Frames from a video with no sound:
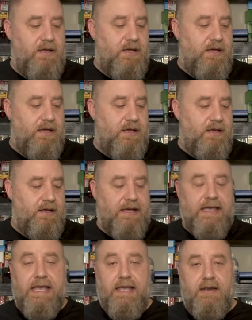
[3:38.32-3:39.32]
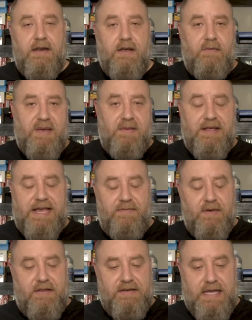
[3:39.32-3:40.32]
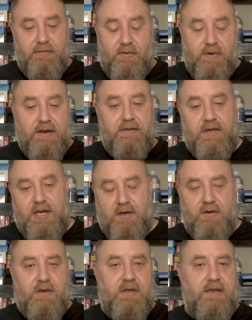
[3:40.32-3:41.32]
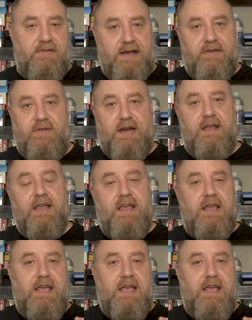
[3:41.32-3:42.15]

Again, people ask me all the time, well, what, if I was trying to,